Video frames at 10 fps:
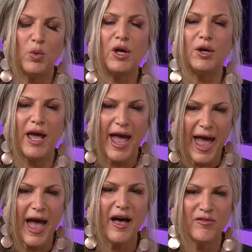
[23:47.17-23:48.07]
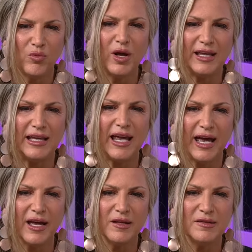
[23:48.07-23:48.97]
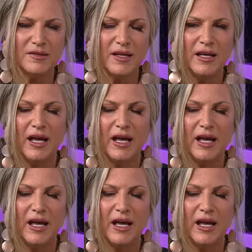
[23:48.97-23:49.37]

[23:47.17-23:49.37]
we could have what he has,